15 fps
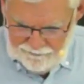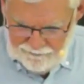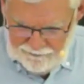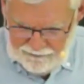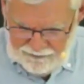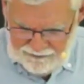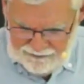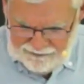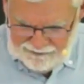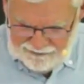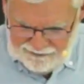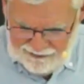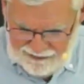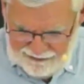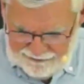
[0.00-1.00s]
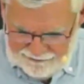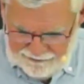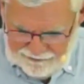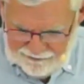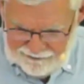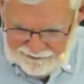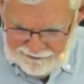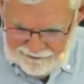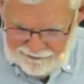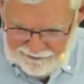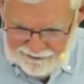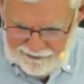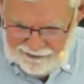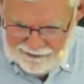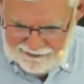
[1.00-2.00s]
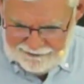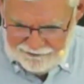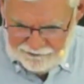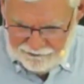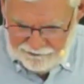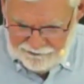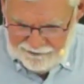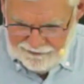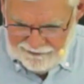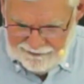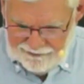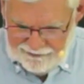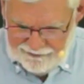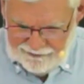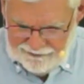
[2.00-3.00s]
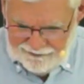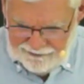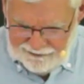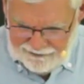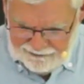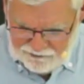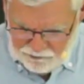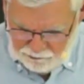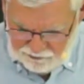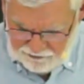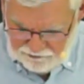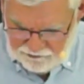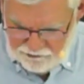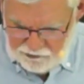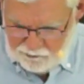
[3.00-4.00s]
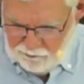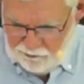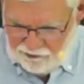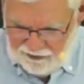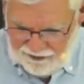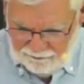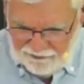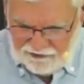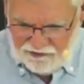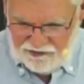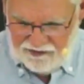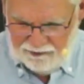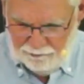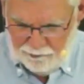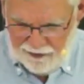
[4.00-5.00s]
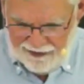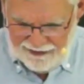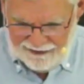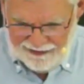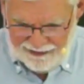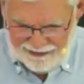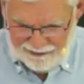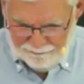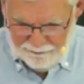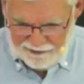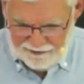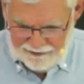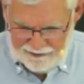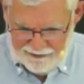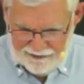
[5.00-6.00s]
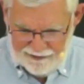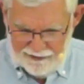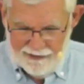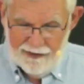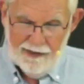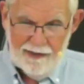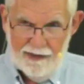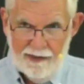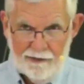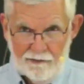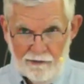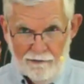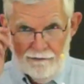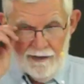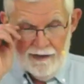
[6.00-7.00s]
God honored Israel's promise to Rahab and her family.